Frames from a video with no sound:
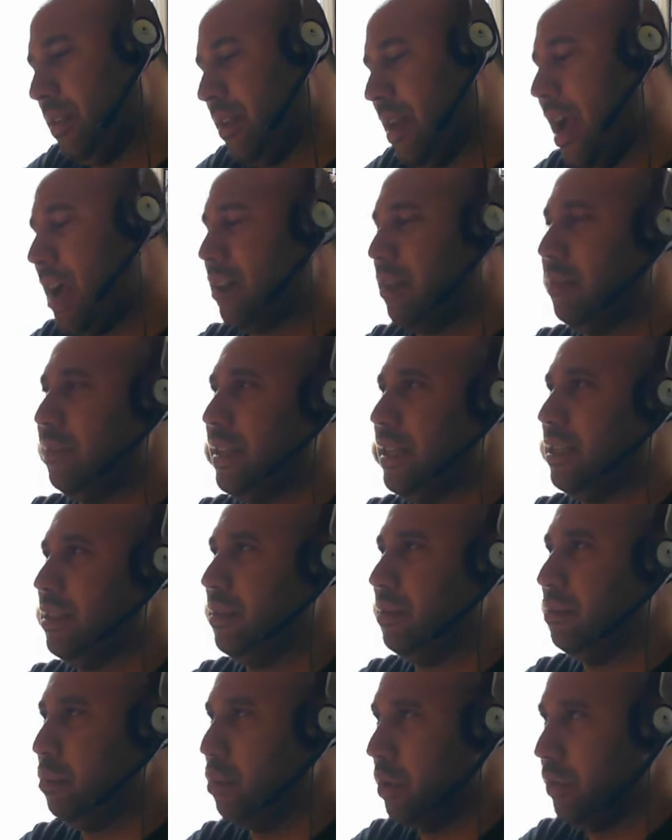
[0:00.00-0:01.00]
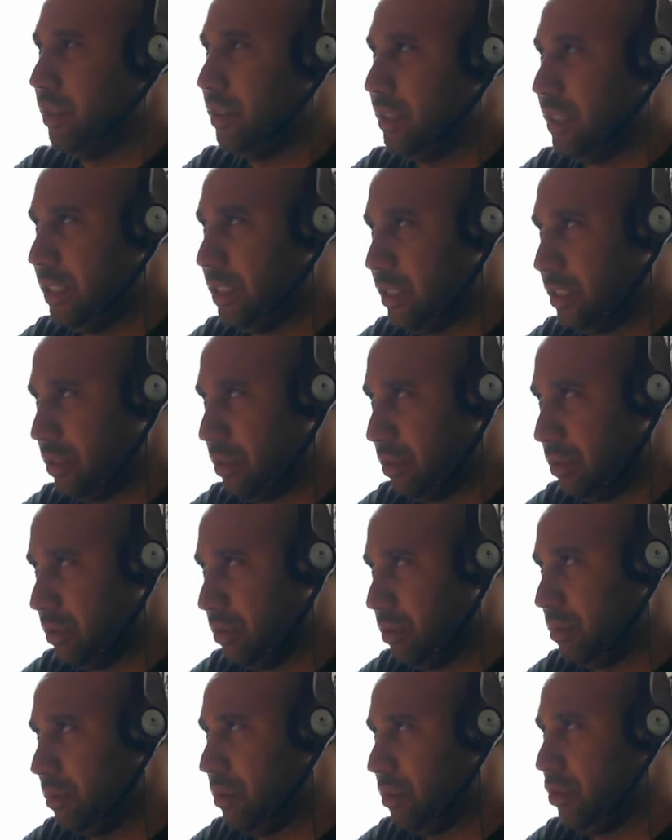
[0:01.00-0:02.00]
acclimate to more of a digital,
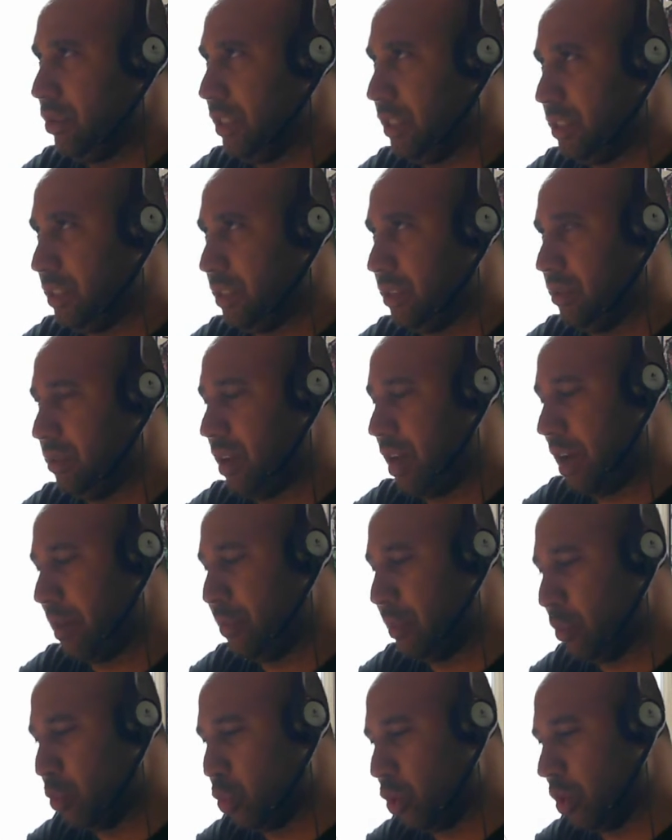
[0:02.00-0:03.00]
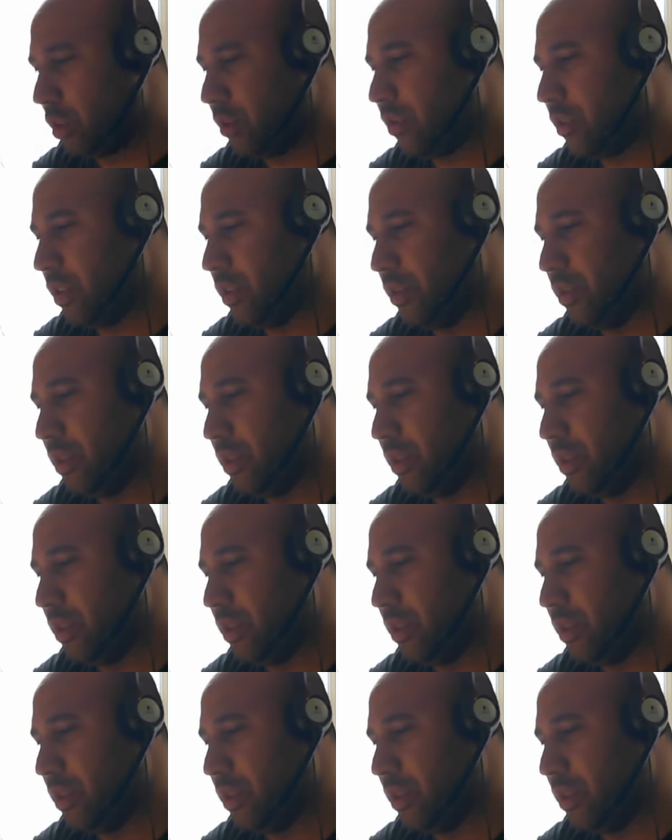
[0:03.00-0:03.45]
traditional hybrid workflow.